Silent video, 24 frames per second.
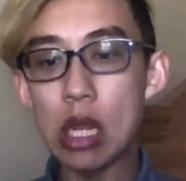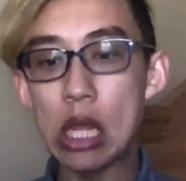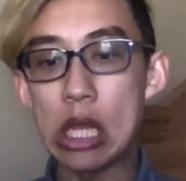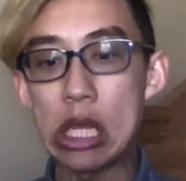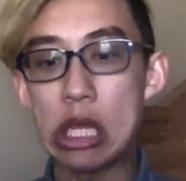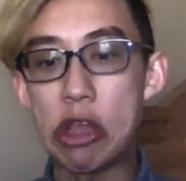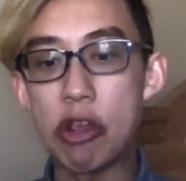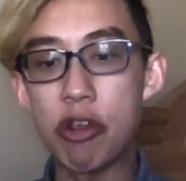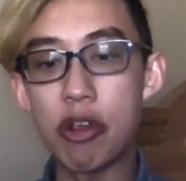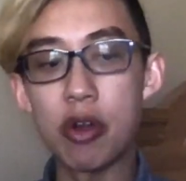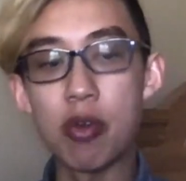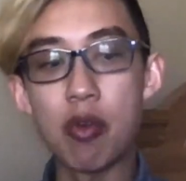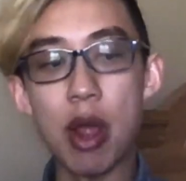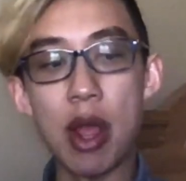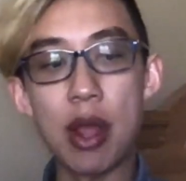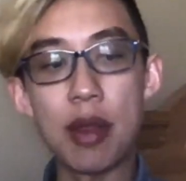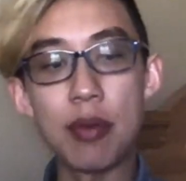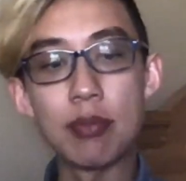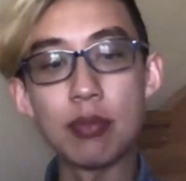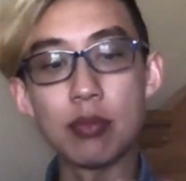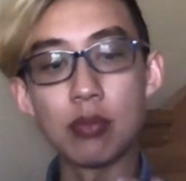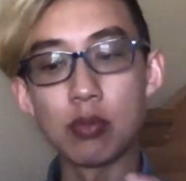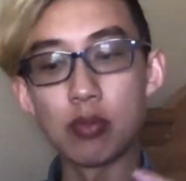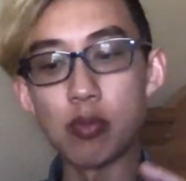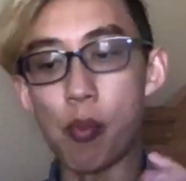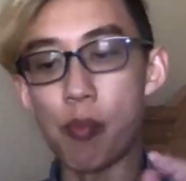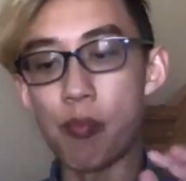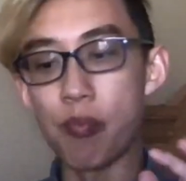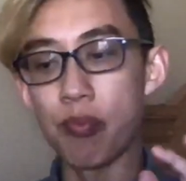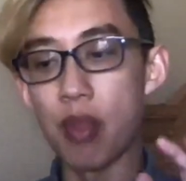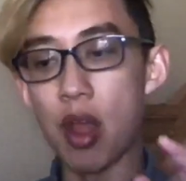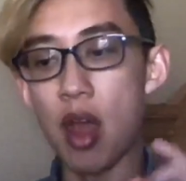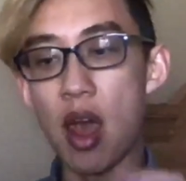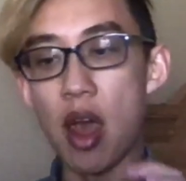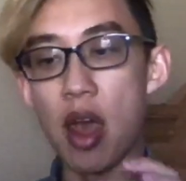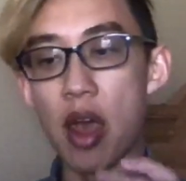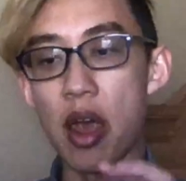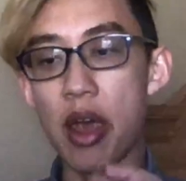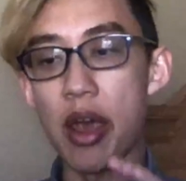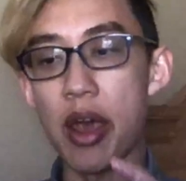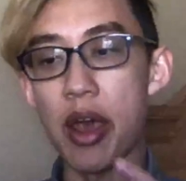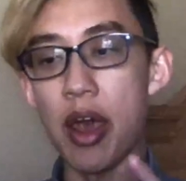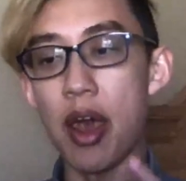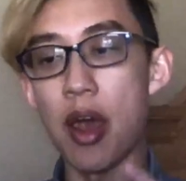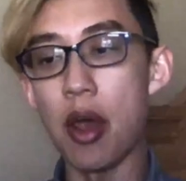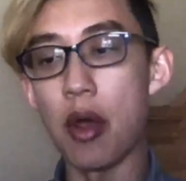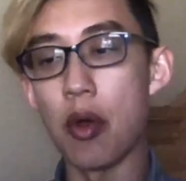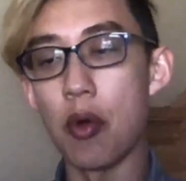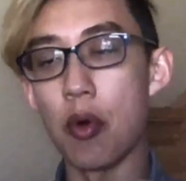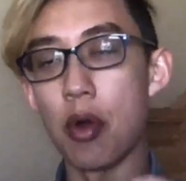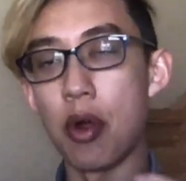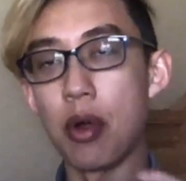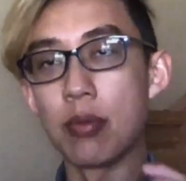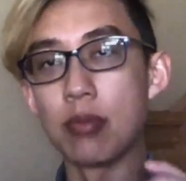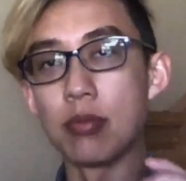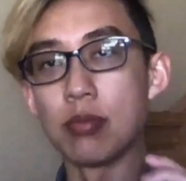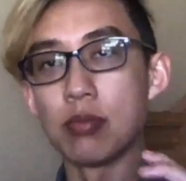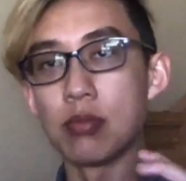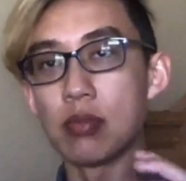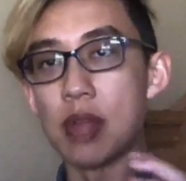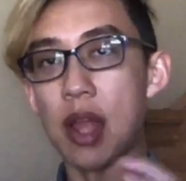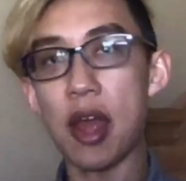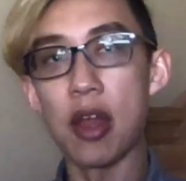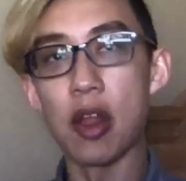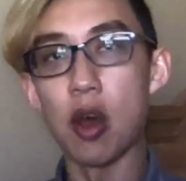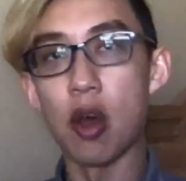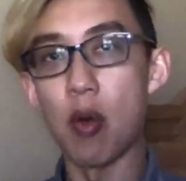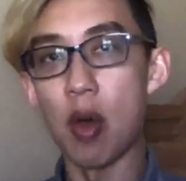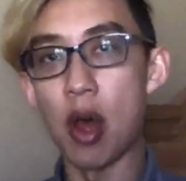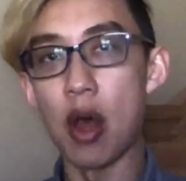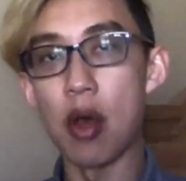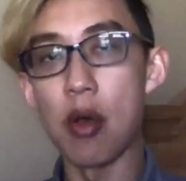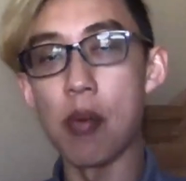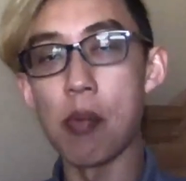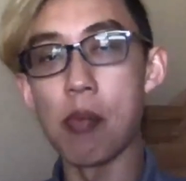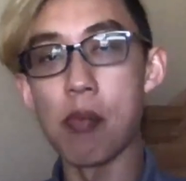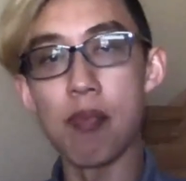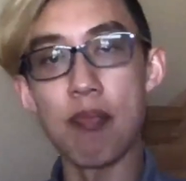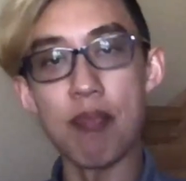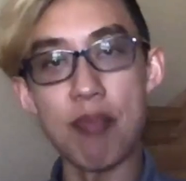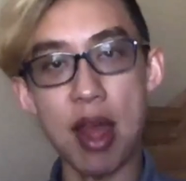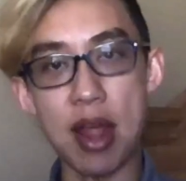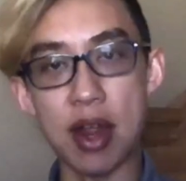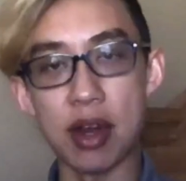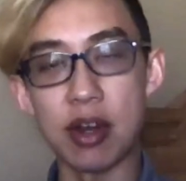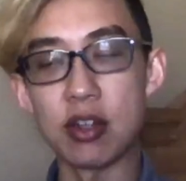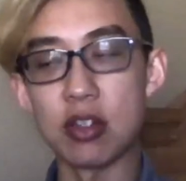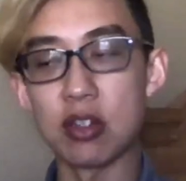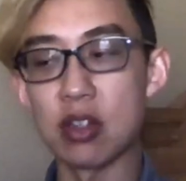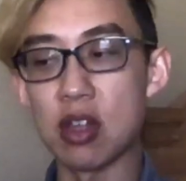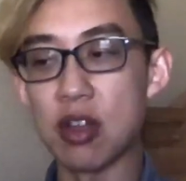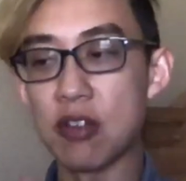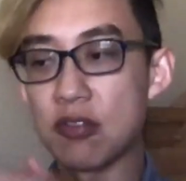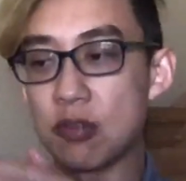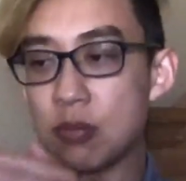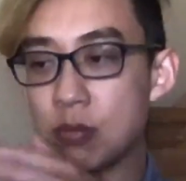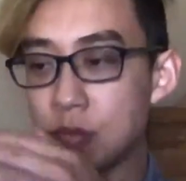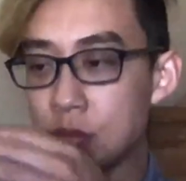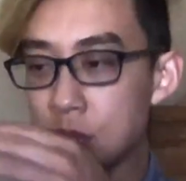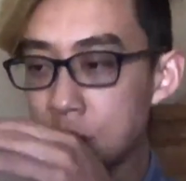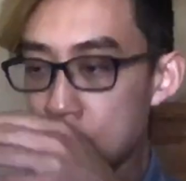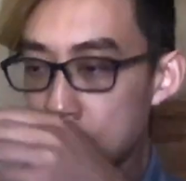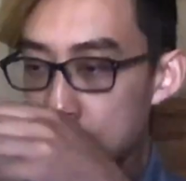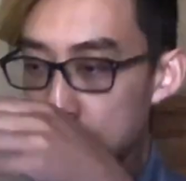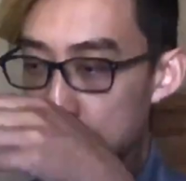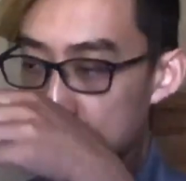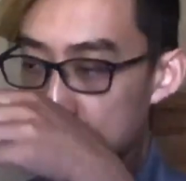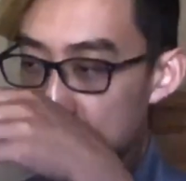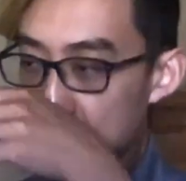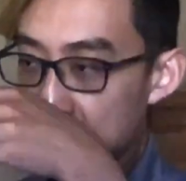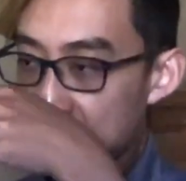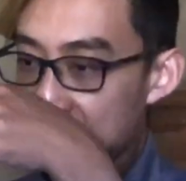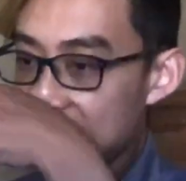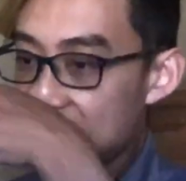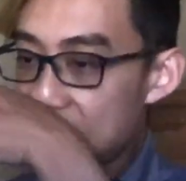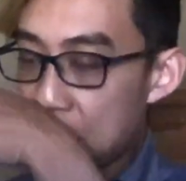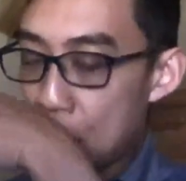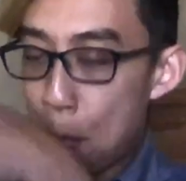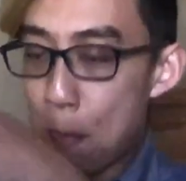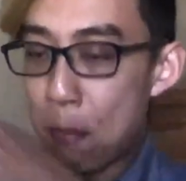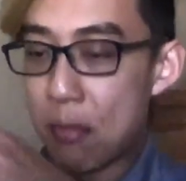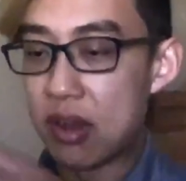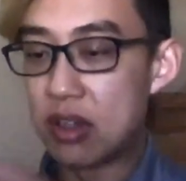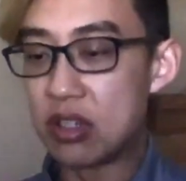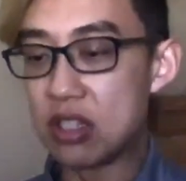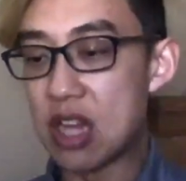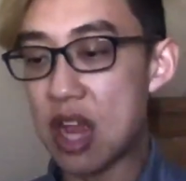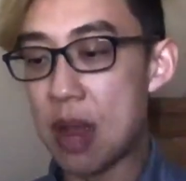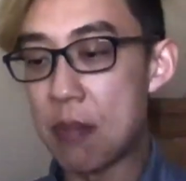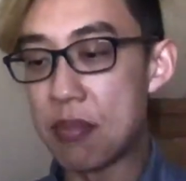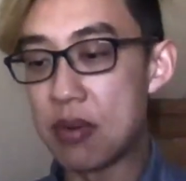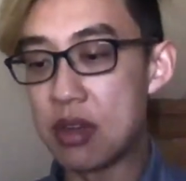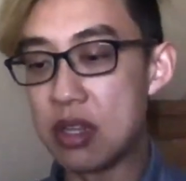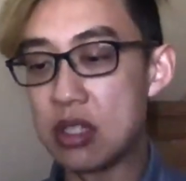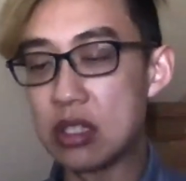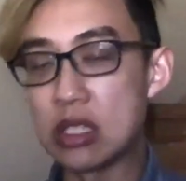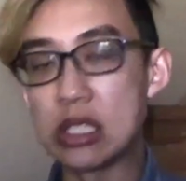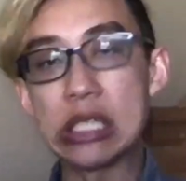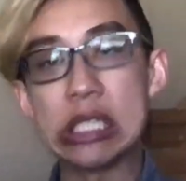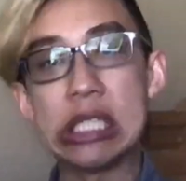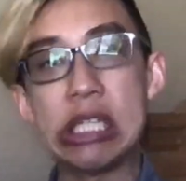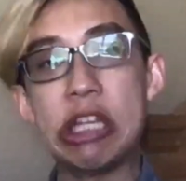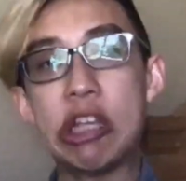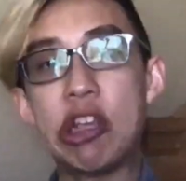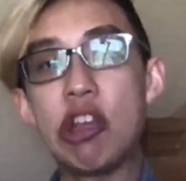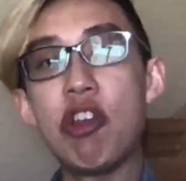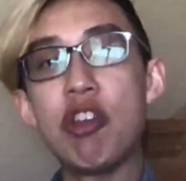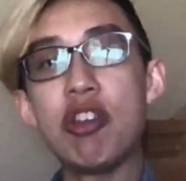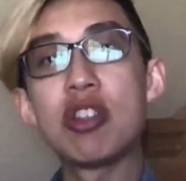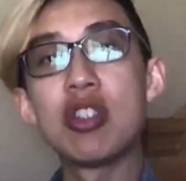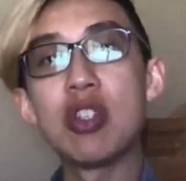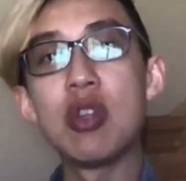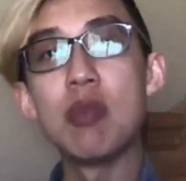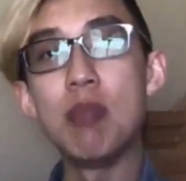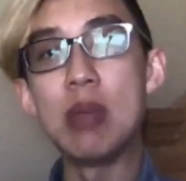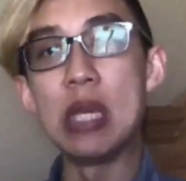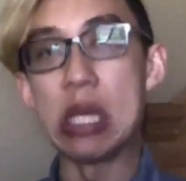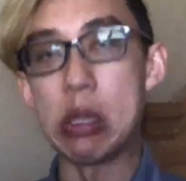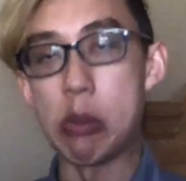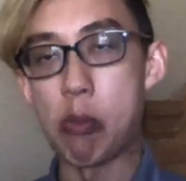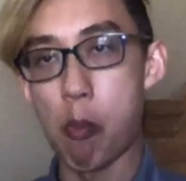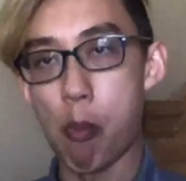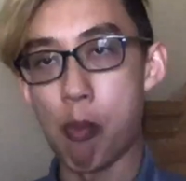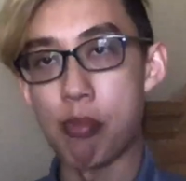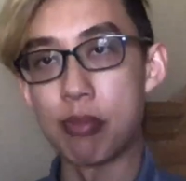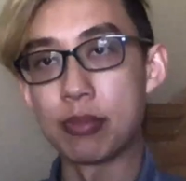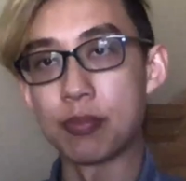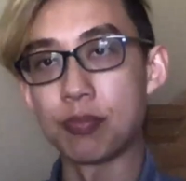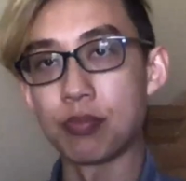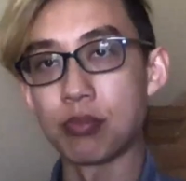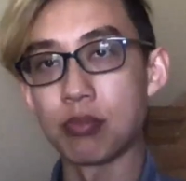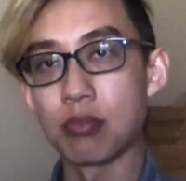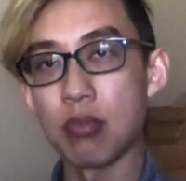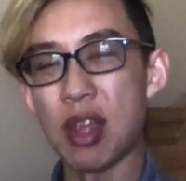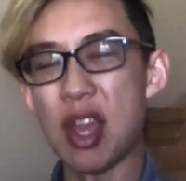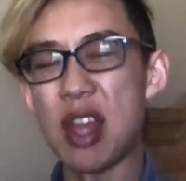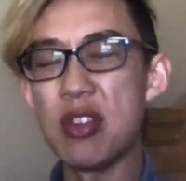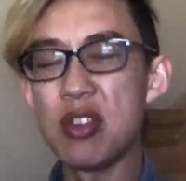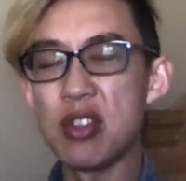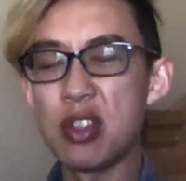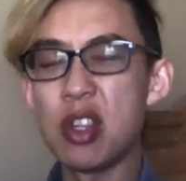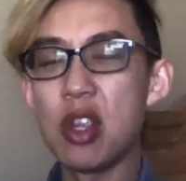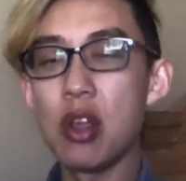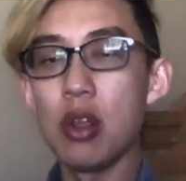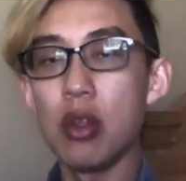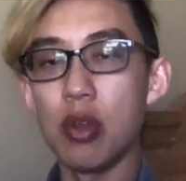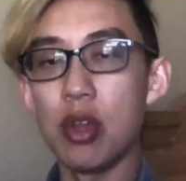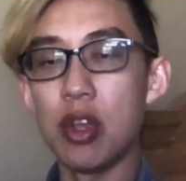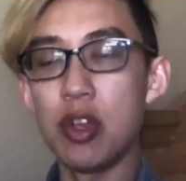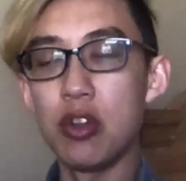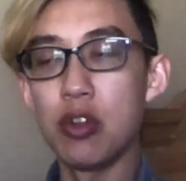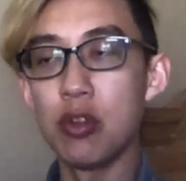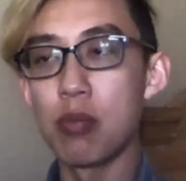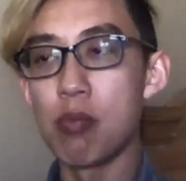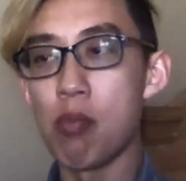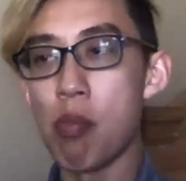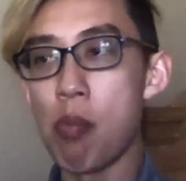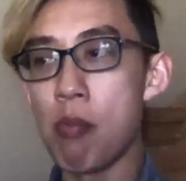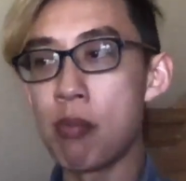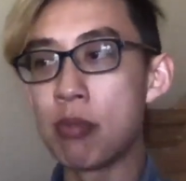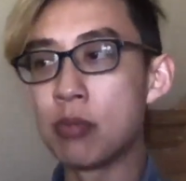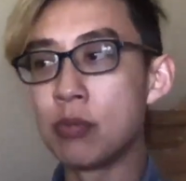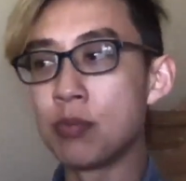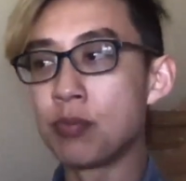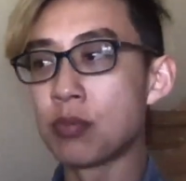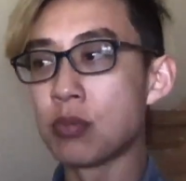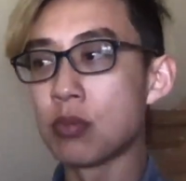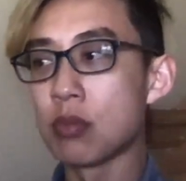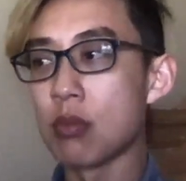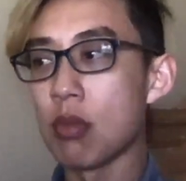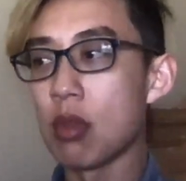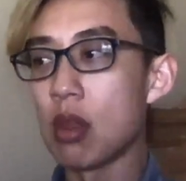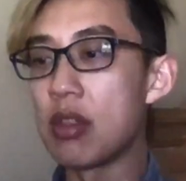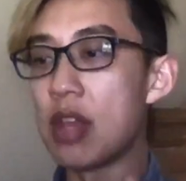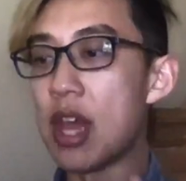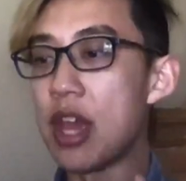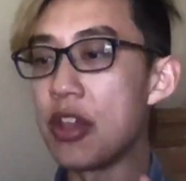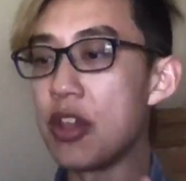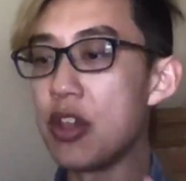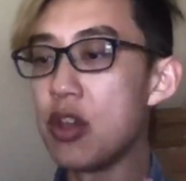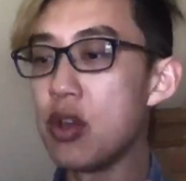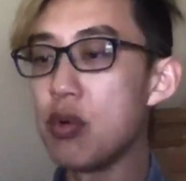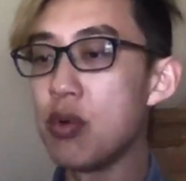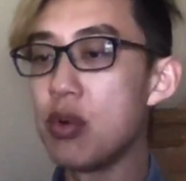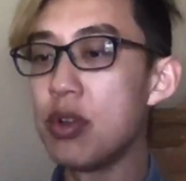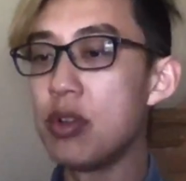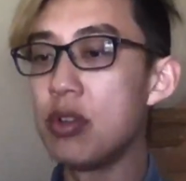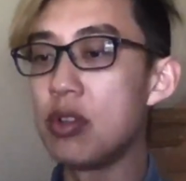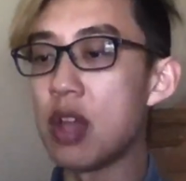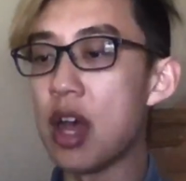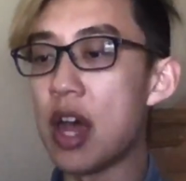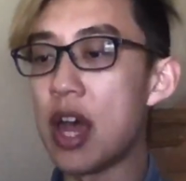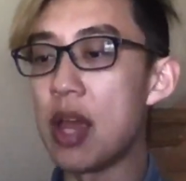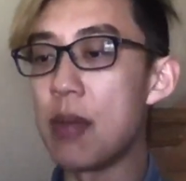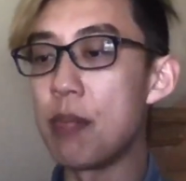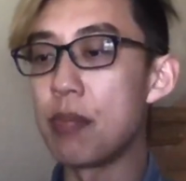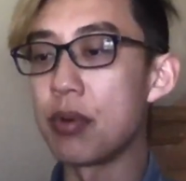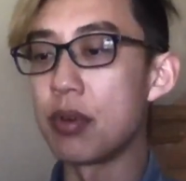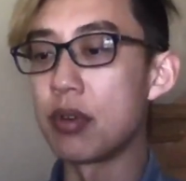you could write ha ha ha or LOL, that kind of stuff. In Japanese, it used to be, and still is, that you would type